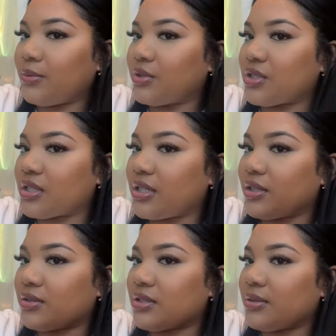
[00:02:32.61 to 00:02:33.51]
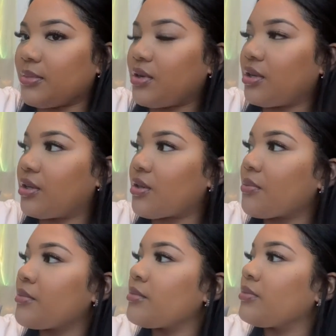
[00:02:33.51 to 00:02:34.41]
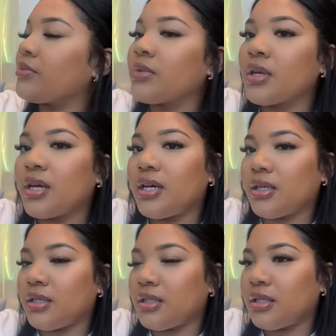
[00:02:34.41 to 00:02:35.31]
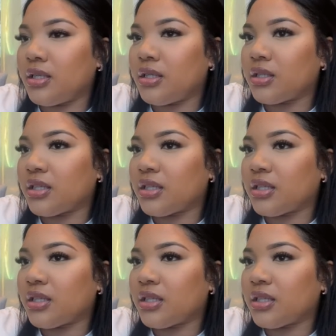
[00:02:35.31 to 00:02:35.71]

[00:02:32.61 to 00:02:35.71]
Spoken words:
We're just gonna go to the mall and